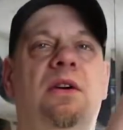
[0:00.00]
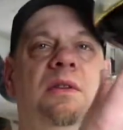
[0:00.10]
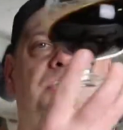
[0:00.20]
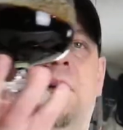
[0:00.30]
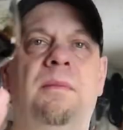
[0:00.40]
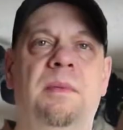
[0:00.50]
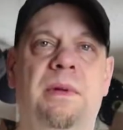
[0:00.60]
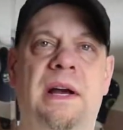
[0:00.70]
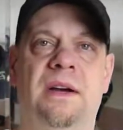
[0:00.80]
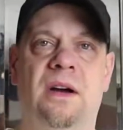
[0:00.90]
looks probably
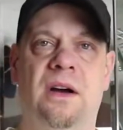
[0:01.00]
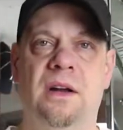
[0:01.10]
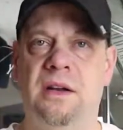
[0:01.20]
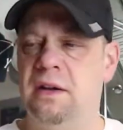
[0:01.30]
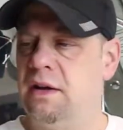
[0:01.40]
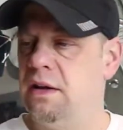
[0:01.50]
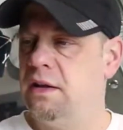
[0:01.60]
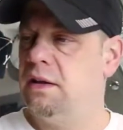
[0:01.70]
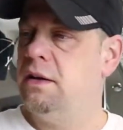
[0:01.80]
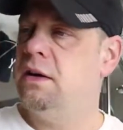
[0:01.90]
black on
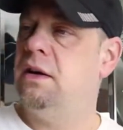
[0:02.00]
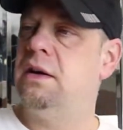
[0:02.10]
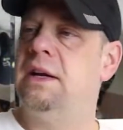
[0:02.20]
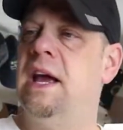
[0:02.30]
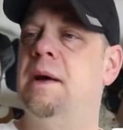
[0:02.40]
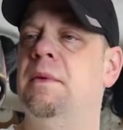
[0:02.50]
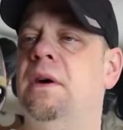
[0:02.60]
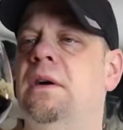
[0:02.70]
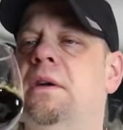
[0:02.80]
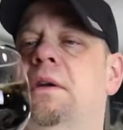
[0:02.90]

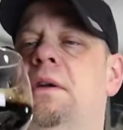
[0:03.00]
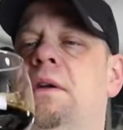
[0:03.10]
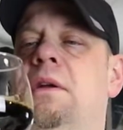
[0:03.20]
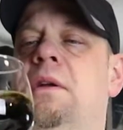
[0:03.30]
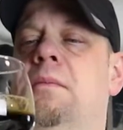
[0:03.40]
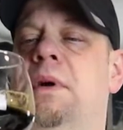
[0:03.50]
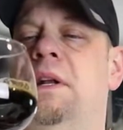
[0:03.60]
camera, but